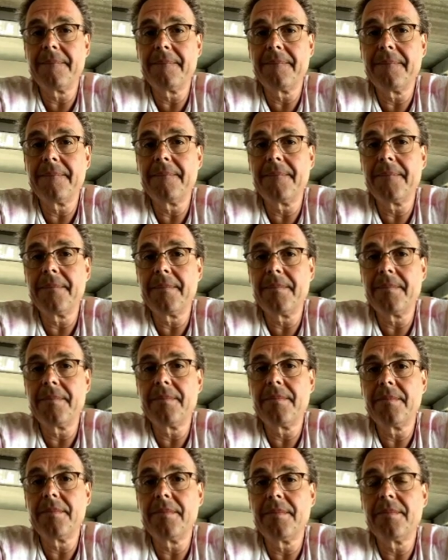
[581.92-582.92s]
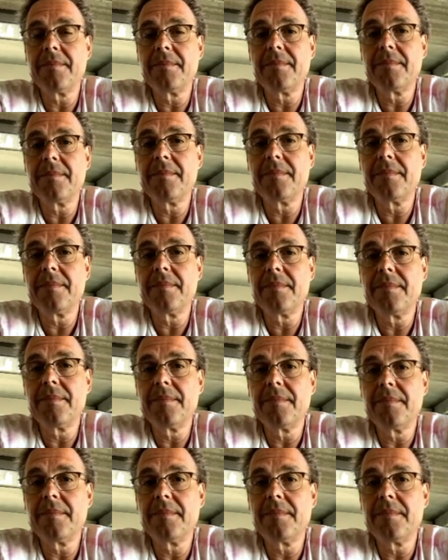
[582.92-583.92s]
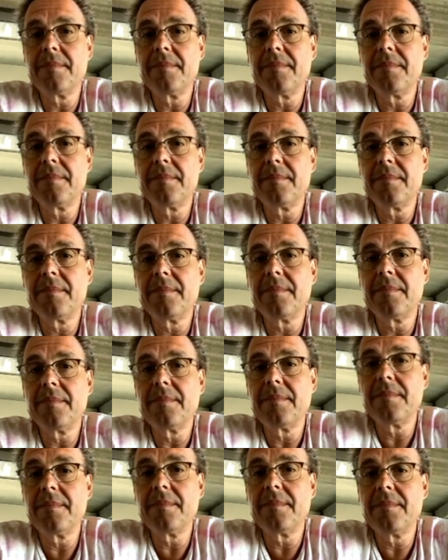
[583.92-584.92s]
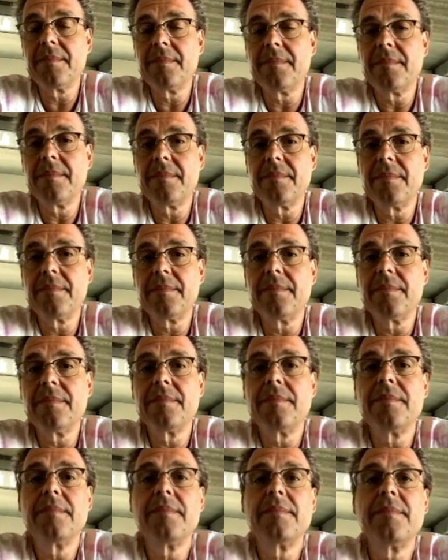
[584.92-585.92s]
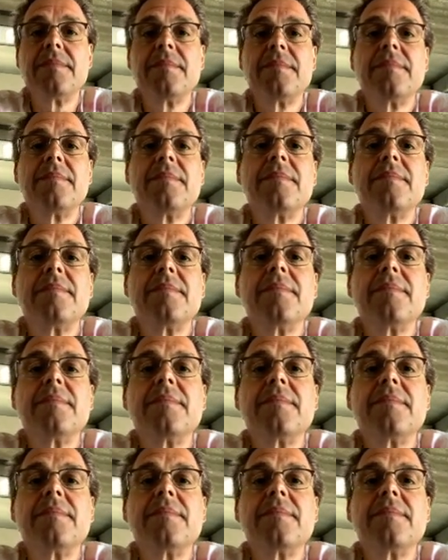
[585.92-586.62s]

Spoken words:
The person shown says nothing.